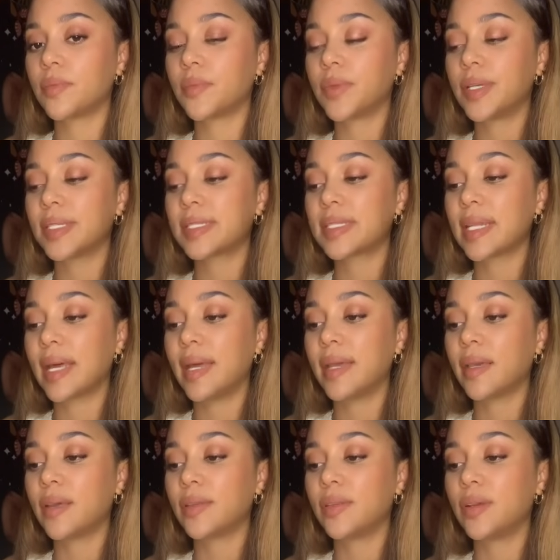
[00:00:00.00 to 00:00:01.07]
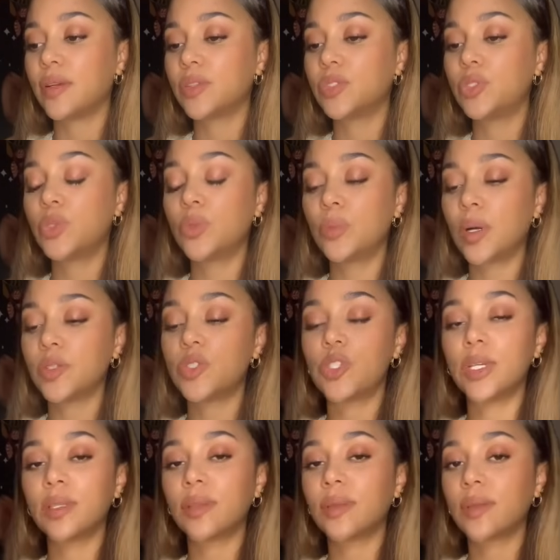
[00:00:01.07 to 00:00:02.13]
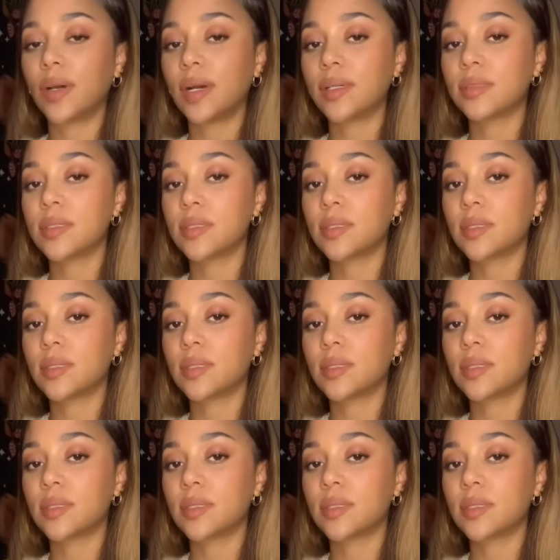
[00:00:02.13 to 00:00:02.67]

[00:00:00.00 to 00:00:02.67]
It's like they're too much in thought,